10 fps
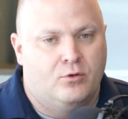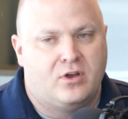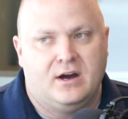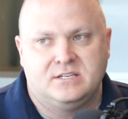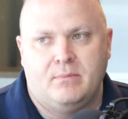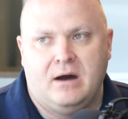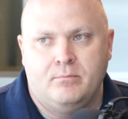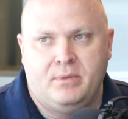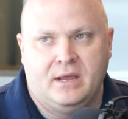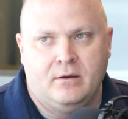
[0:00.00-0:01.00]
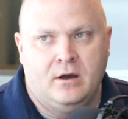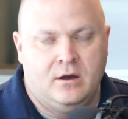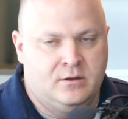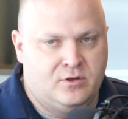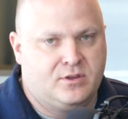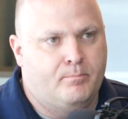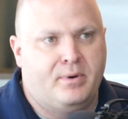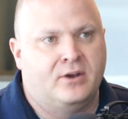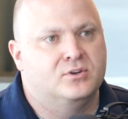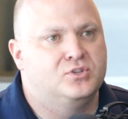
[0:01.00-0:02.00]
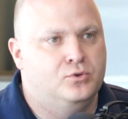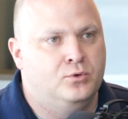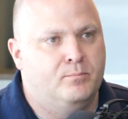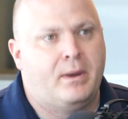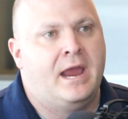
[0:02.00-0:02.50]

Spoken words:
talks about being just a better student,